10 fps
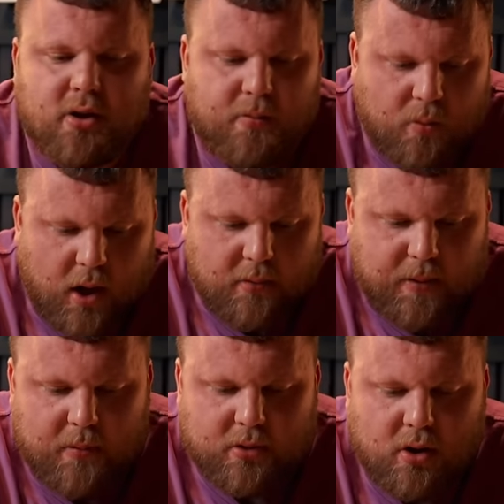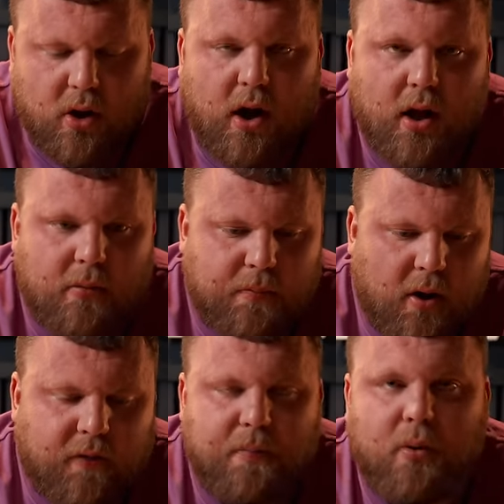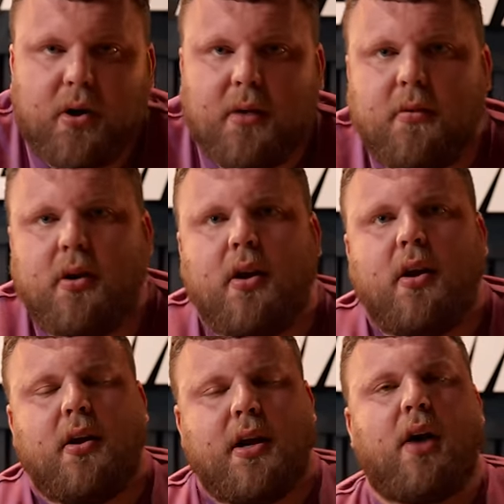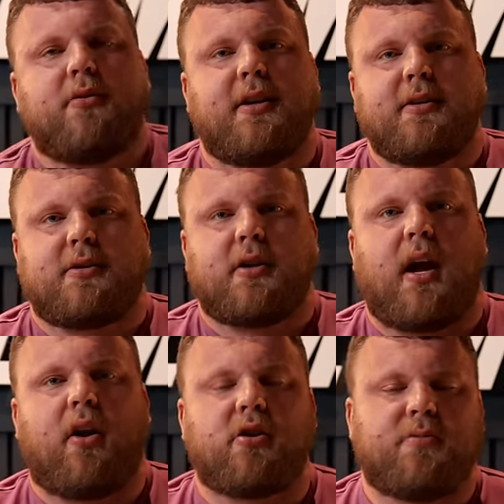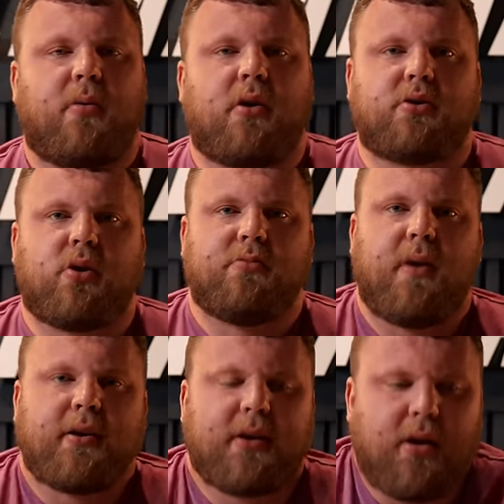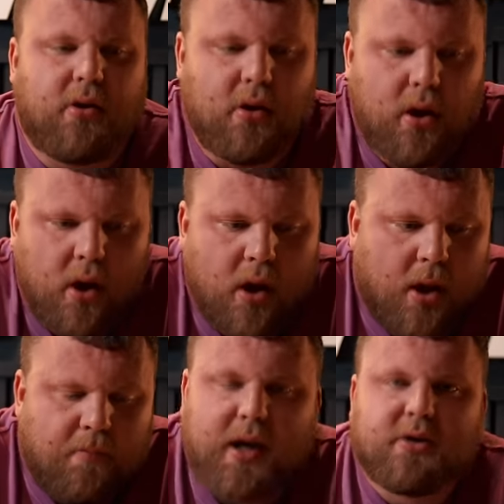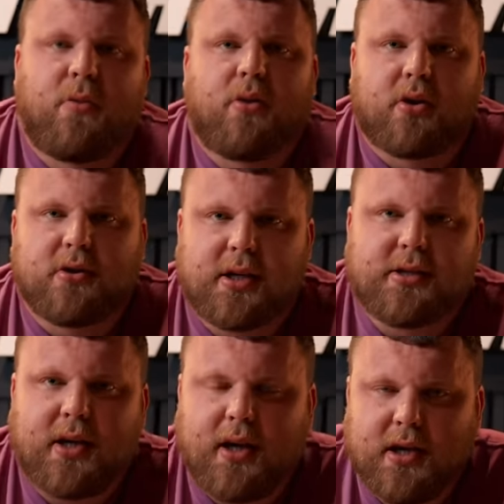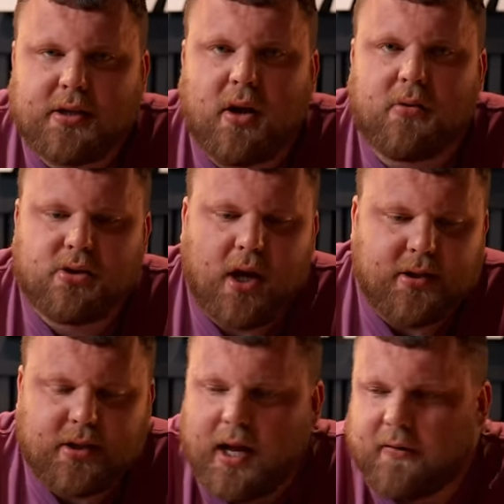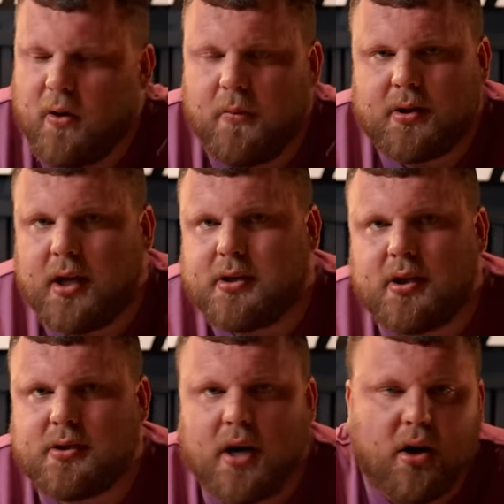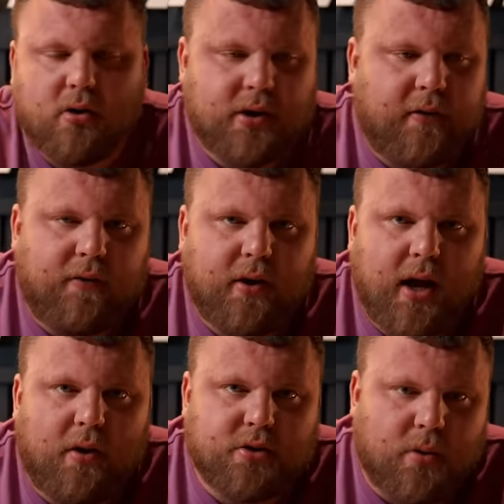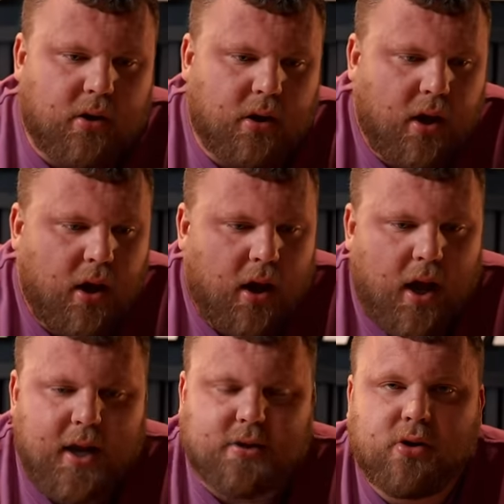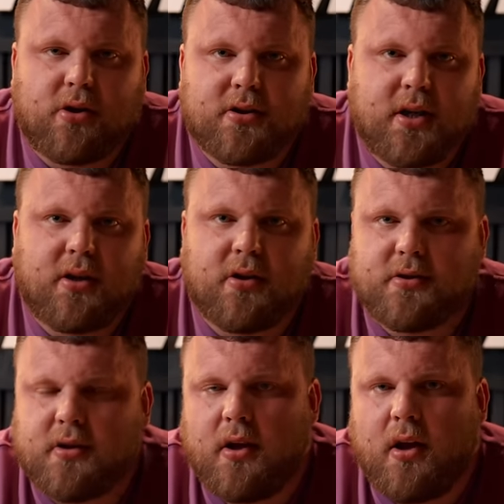to, one, be able to not be off a podium now since I lost my World Strongest Man title. Much more consistent in these Giants Live competitions, Arnold's, everything now as well. And it's good to see, because